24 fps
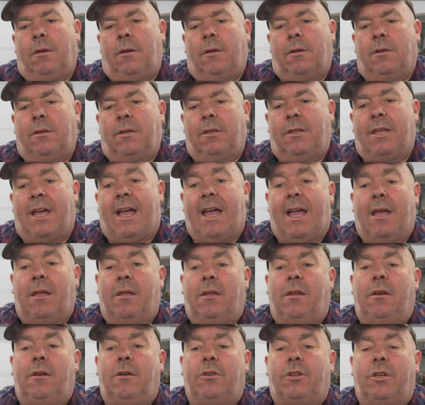So that,
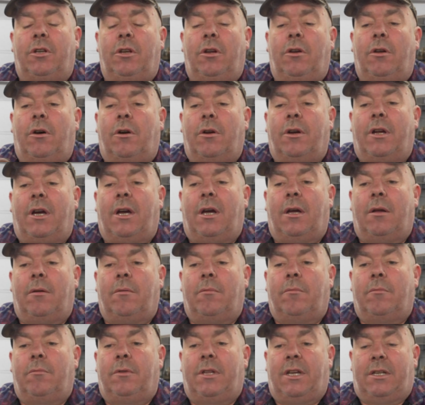you loosen your lock nut,
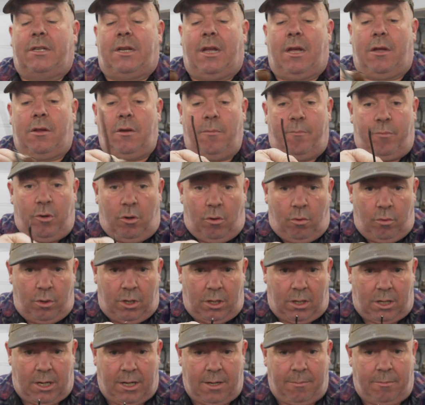and that's how you pull your
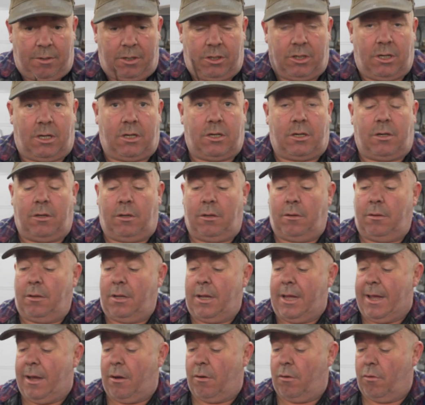cable adjuster
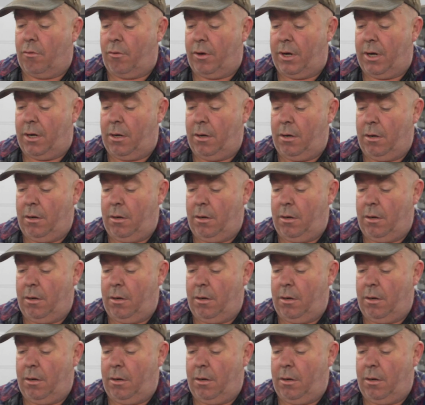out or in.